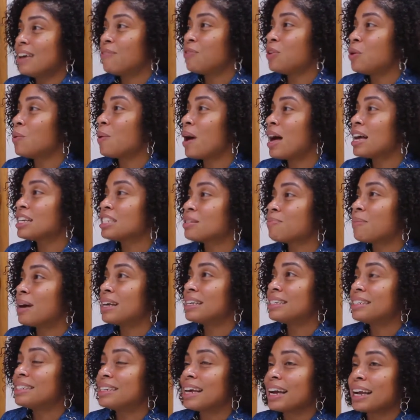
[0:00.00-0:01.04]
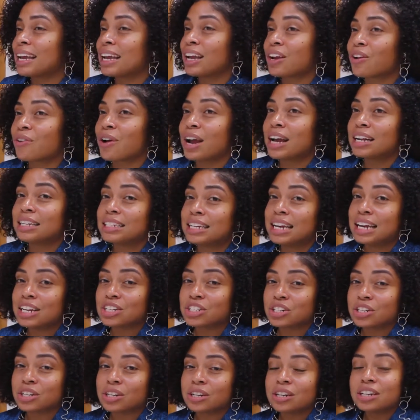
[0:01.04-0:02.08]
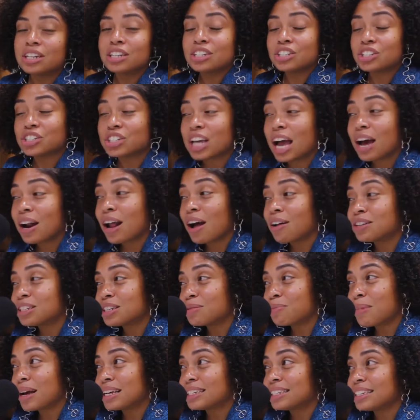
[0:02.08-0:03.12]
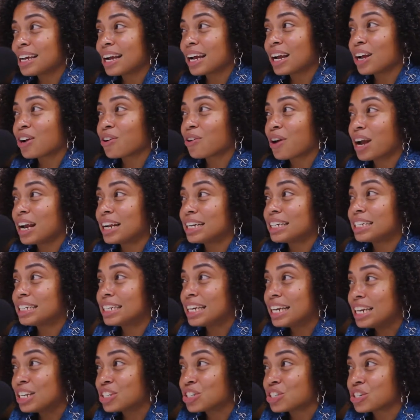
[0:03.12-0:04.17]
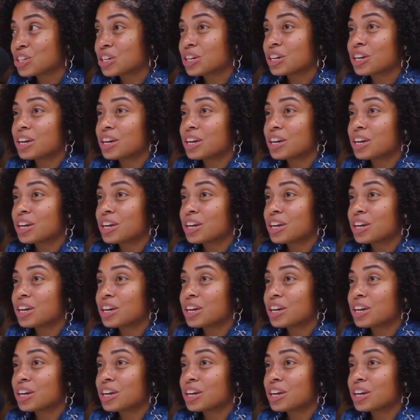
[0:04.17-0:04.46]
If you ask my second grade teacher, shout out to my second grade teacher,